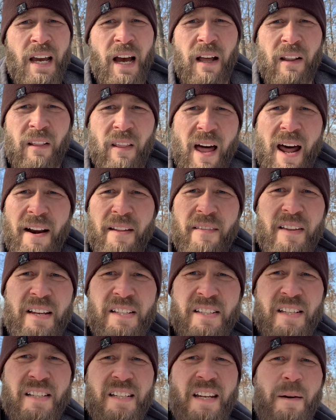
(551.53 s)
a lot of
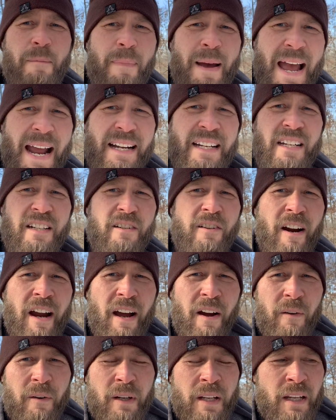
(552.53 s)
this is compacted
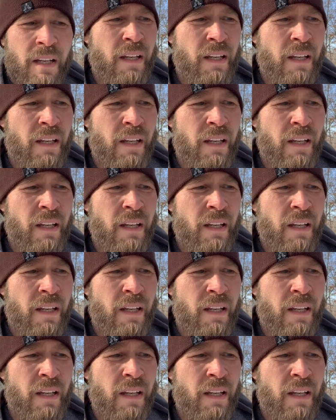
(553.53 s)
ground.